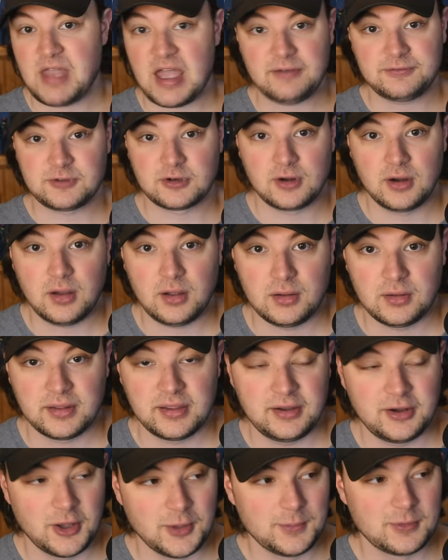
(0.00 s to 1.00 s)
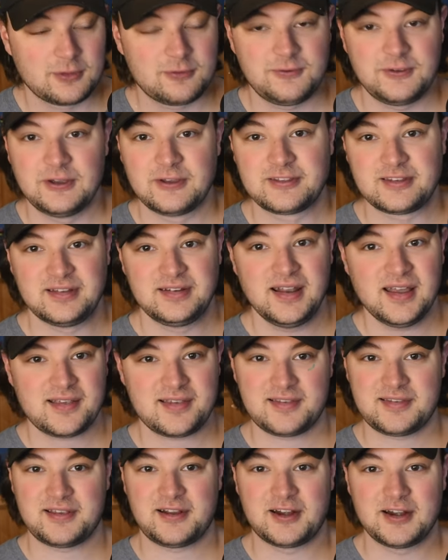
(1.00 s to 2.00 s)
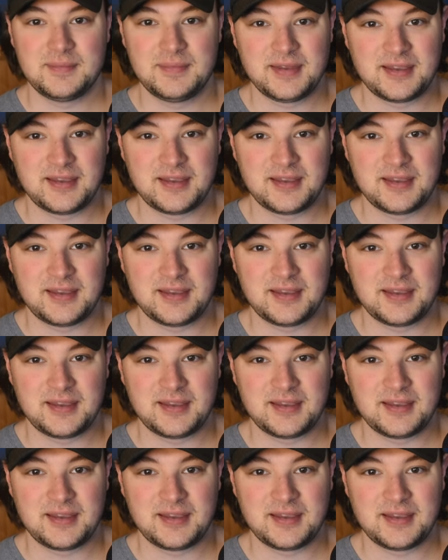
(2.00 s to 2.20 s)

After all, it almost feels unnecessary